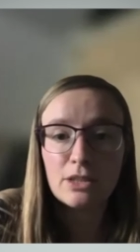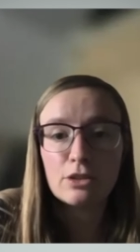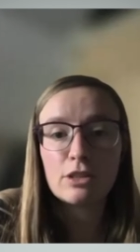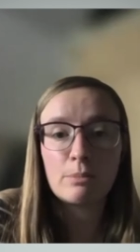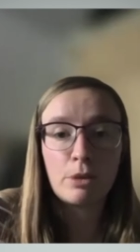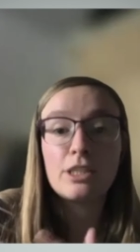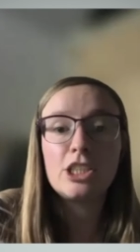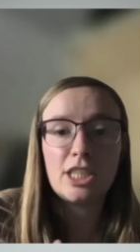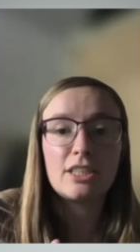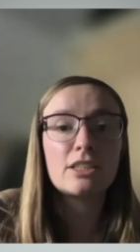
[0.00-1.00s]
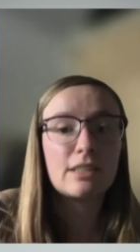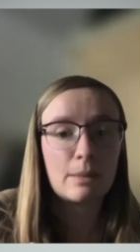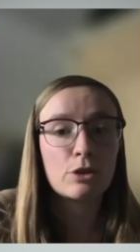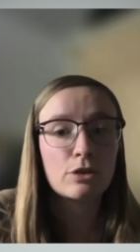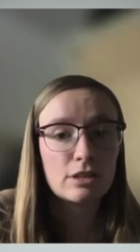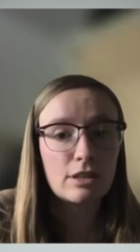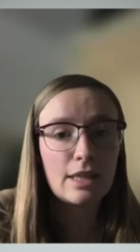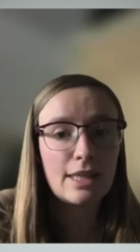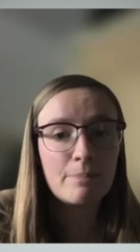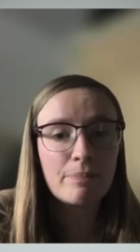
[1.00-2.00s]
because the body changes them
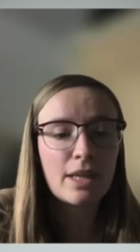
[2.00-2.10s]
constantly.